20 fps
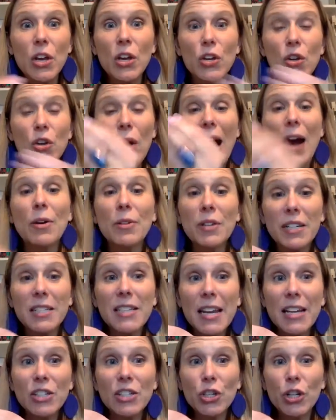You're out in
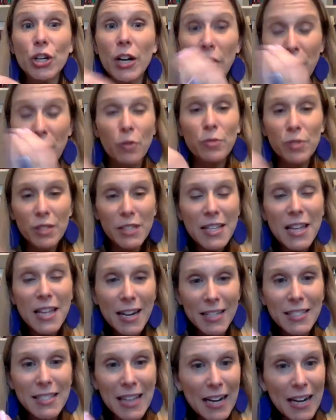nature and you see that
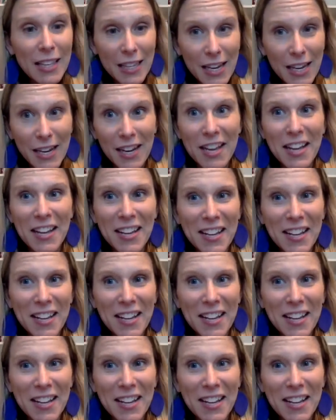exact thing.